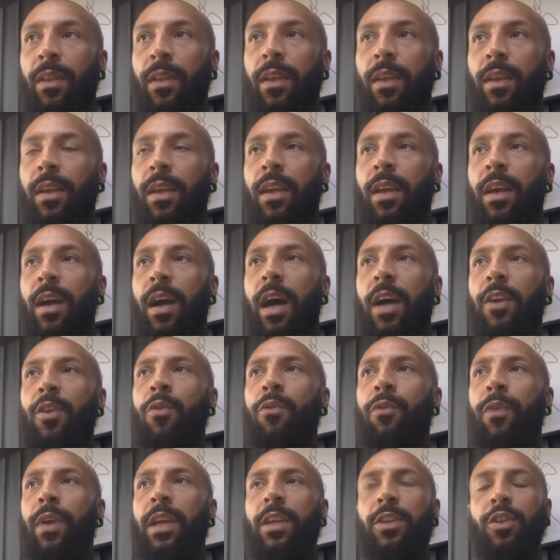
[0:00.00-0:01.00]
eh, I
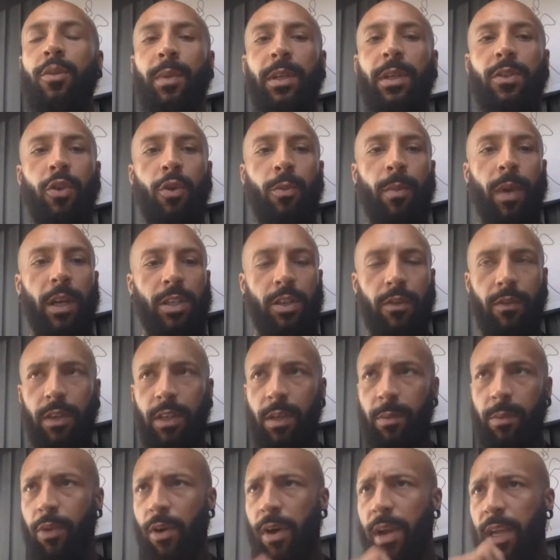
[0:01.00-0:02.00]
don't think it should be too much of a
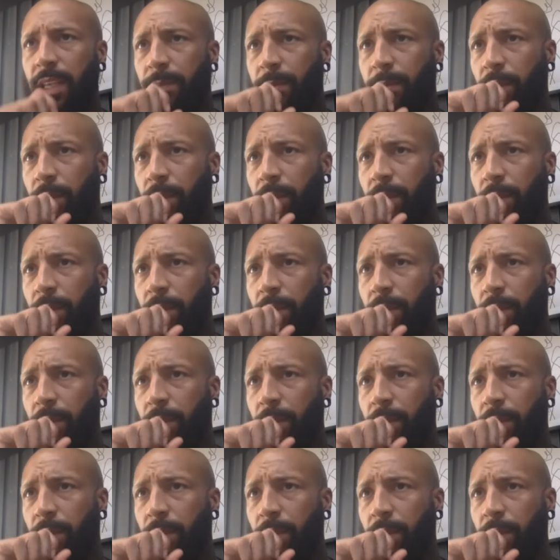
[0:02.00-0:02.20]
surprise